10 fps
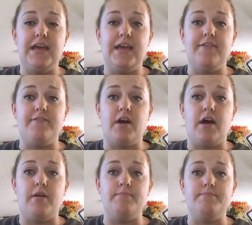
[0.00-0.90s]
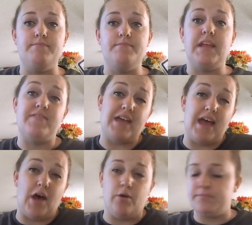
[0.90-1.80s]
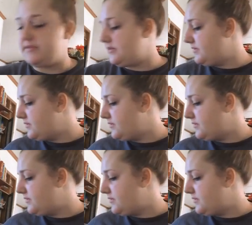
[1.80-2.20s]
if that helps.